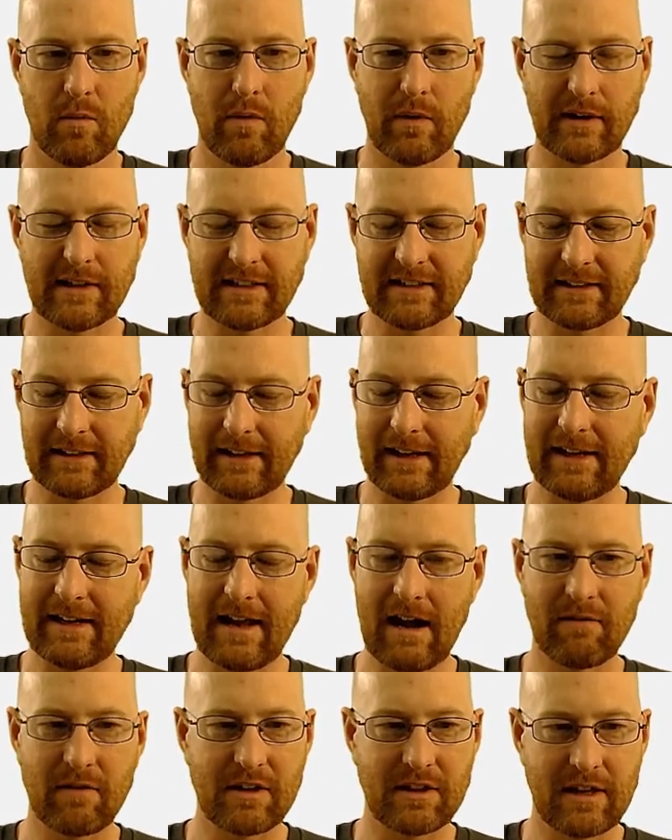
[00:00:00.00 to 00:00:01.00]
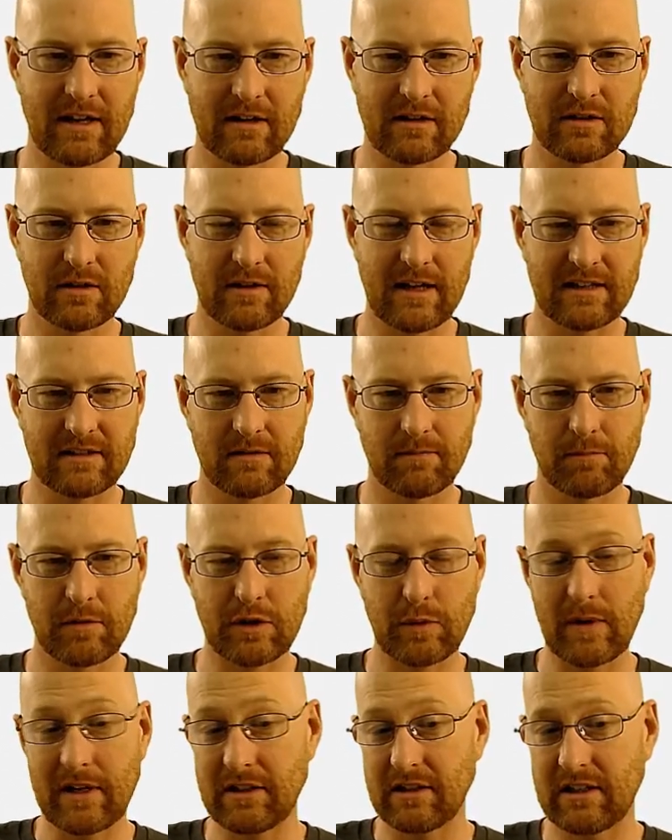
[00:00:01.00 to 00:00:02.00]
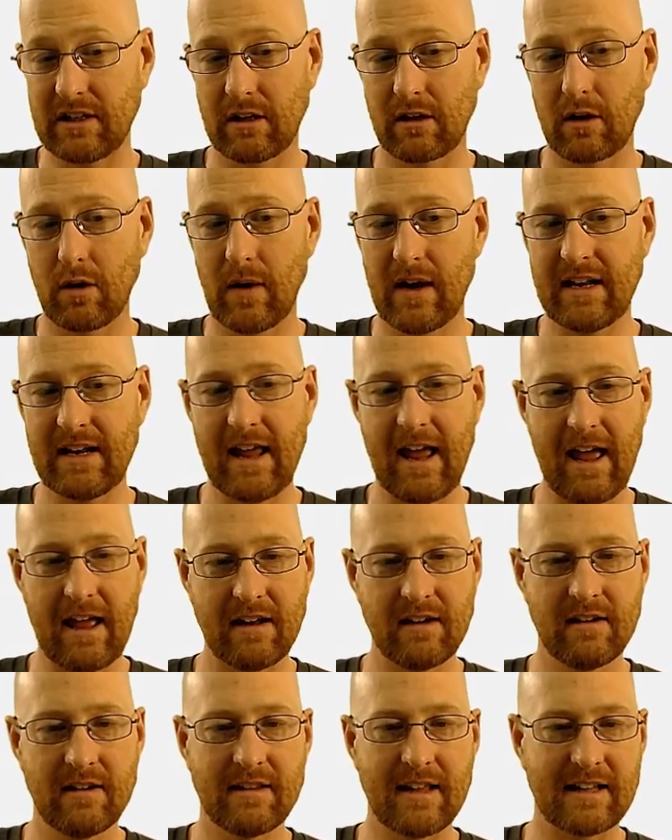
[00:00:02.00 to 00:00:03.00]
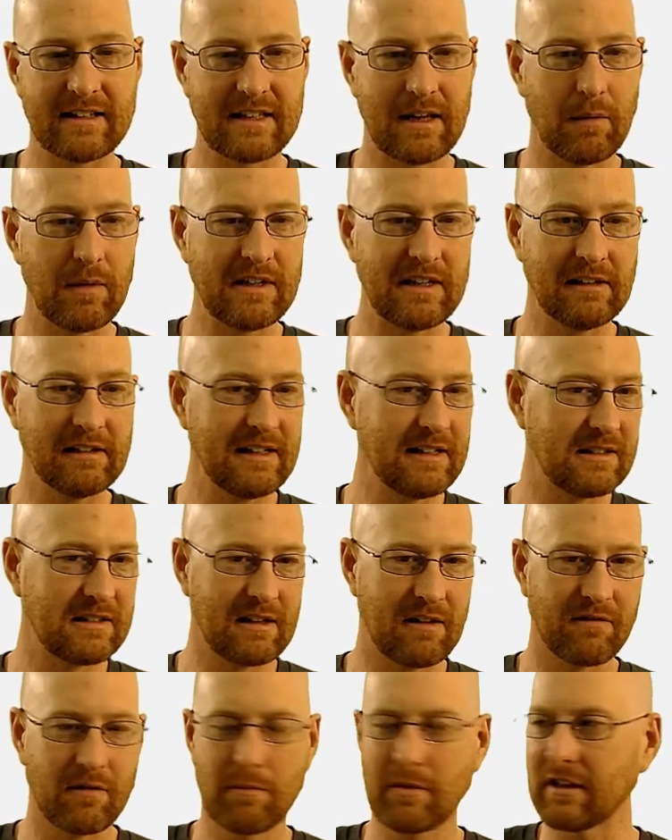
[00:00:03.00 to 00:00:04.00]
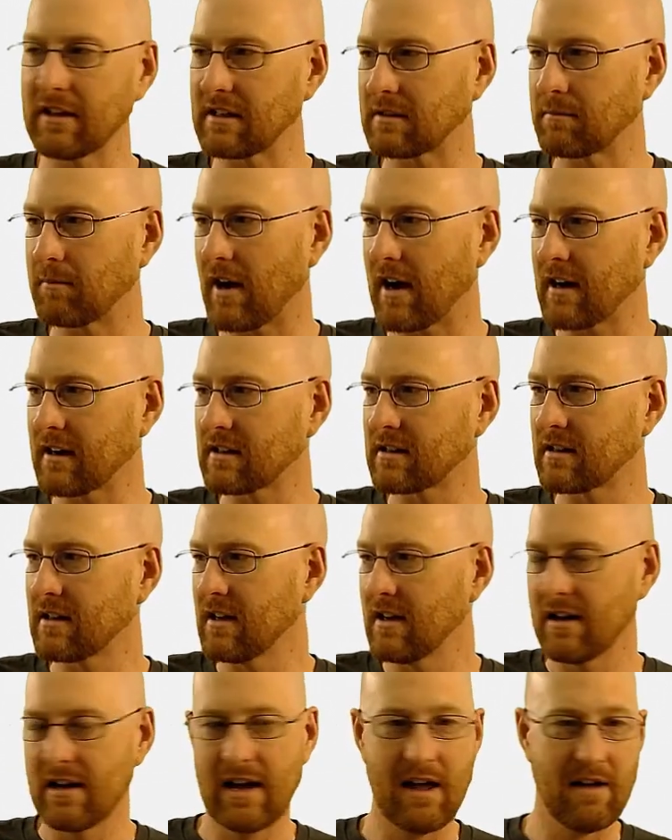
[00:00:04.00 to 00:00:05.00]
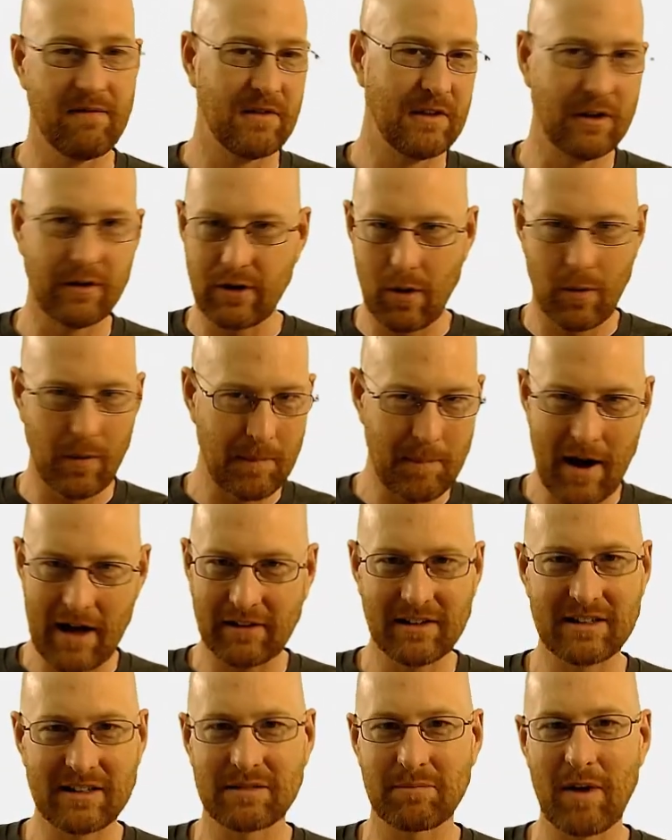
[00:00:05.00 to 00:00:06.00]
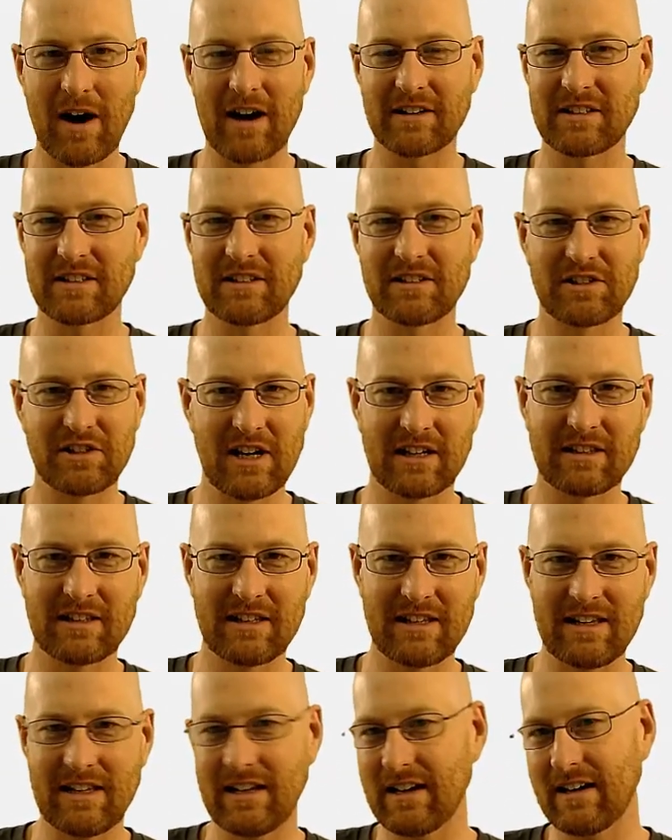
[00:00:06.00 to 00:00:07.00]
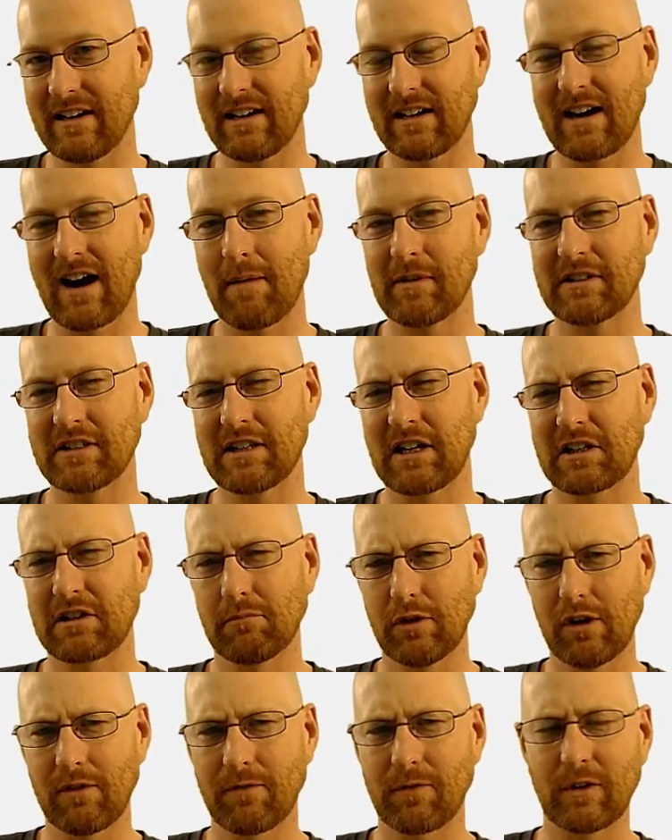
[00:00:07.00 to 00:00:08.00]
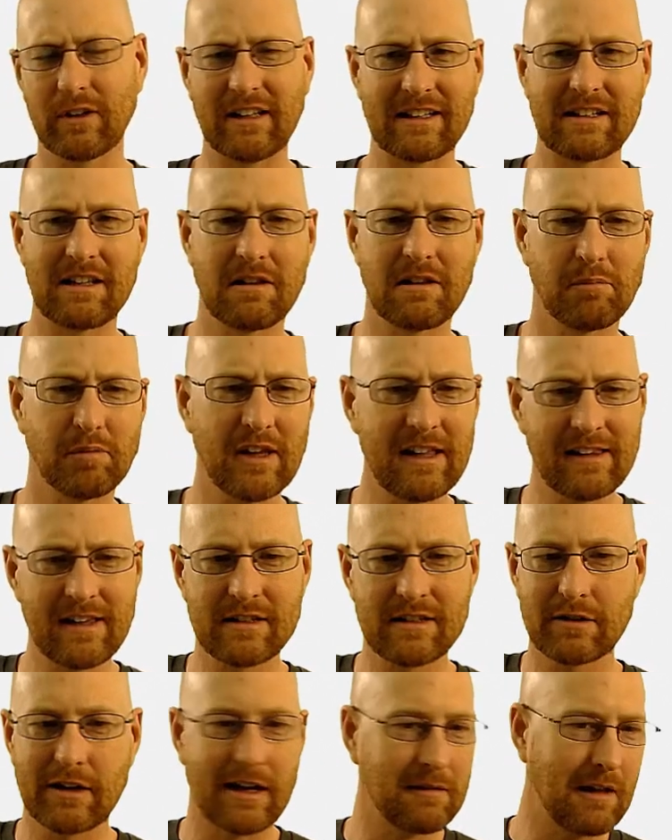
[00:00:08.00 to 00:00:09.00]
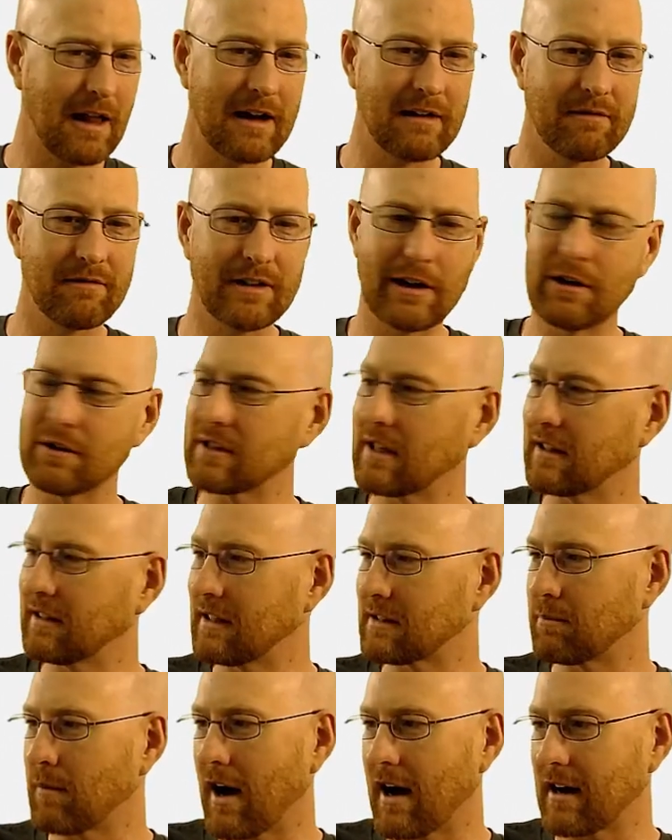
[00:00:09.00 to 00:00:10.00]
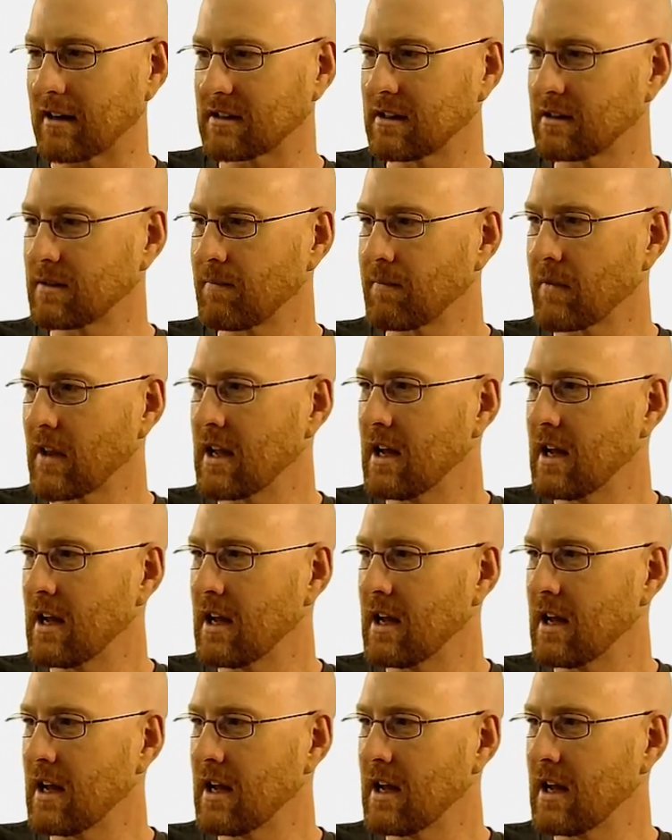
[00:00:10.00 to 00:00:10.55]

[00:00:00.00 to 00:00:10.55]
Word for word: We want to delete everything. So that's between zero and end. And that's how we delete stuff from a list box. If you don't know about list boxes, check the uh, comment section below for a link to the playlist. We've got a lot of videos on list boxes.